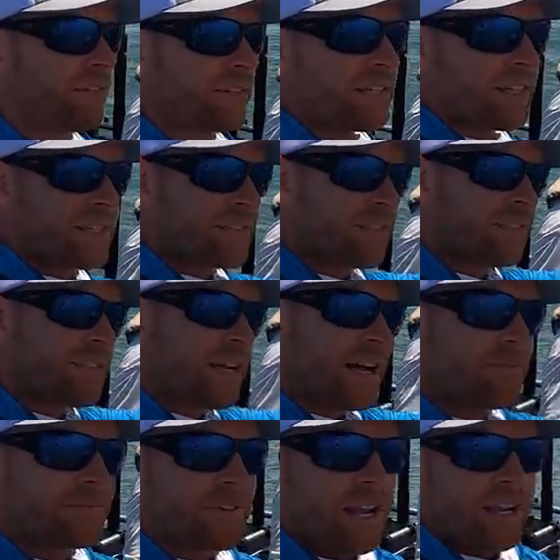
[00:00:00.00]
I think it's the
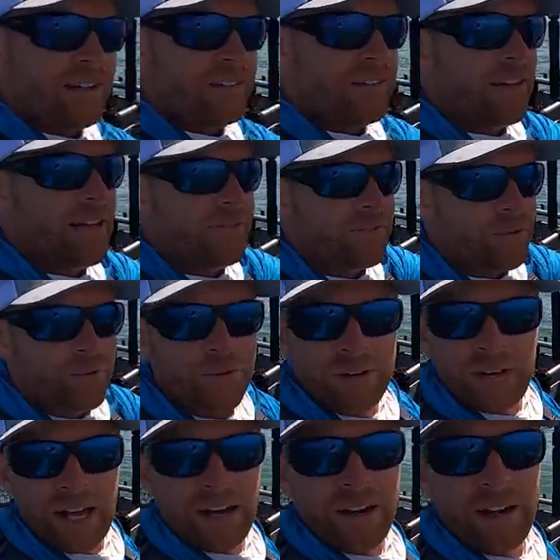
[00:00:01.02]
top right, left
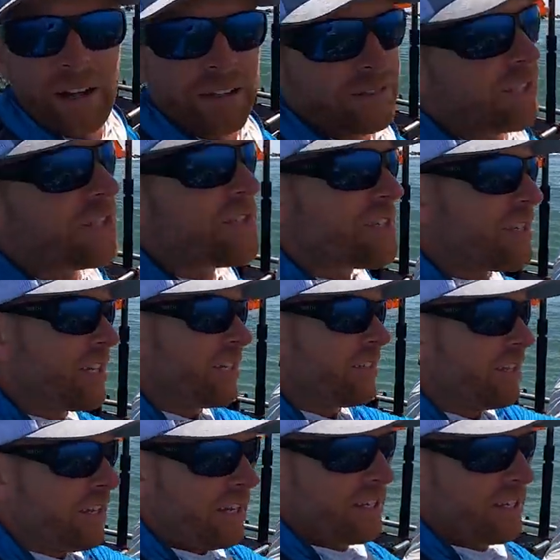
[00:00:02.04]
corner. I don't know. You'll see it.